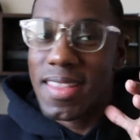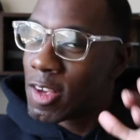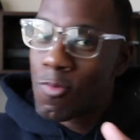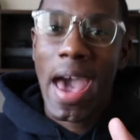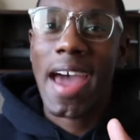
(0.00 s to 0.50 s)

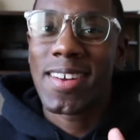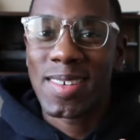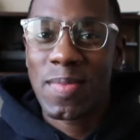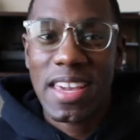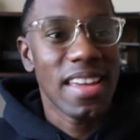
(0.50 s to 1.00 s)
you matter
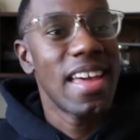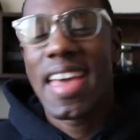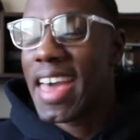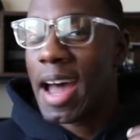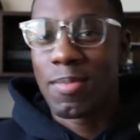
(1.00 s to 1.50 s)
to me.
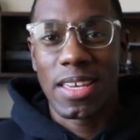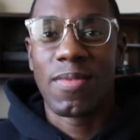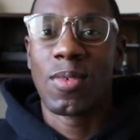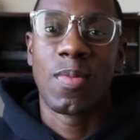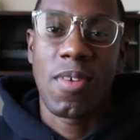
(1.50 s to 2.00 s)
I'm
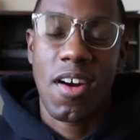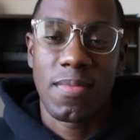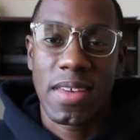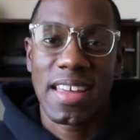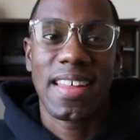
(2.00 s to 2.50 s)
giving you a part
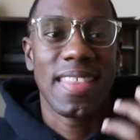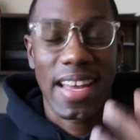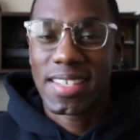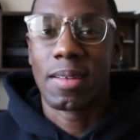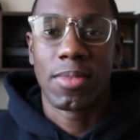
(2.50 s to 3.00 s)
of me.
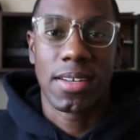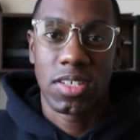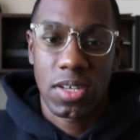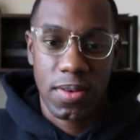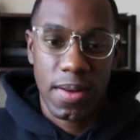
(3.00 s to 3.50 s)
That's how I'm going to
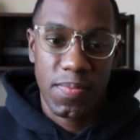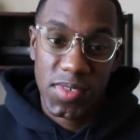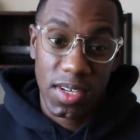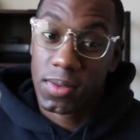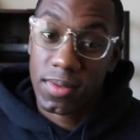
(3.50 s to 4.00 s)
show up.
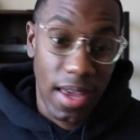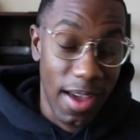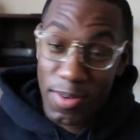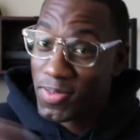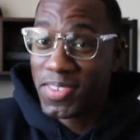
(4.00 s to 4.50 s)
So
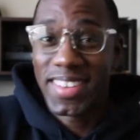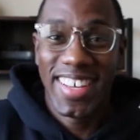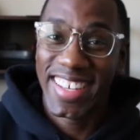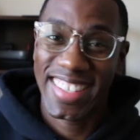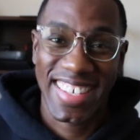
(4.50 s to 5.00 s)

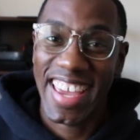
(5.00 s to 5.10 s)
I've